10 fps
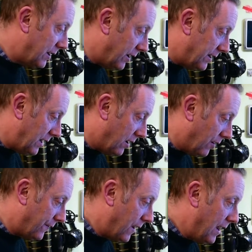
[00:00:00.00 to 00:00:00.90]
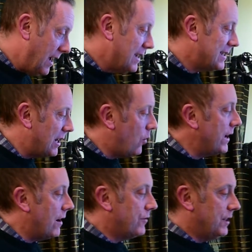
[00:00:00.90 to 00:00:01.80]
the idea of
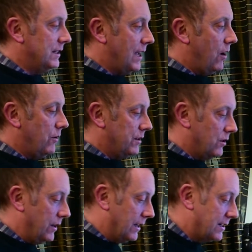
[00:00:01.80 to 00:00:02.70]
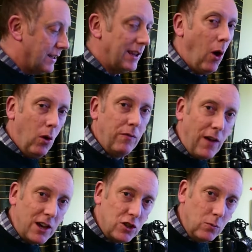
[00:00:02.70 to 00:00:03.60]
slowing everything down and doing it the
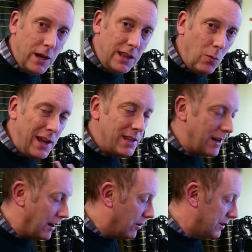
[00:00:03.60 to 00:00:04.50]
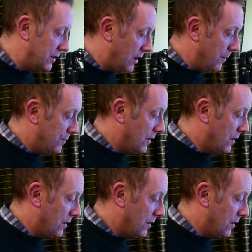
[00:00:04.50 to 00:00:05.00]
old-fashioned way, the way that I learned to type.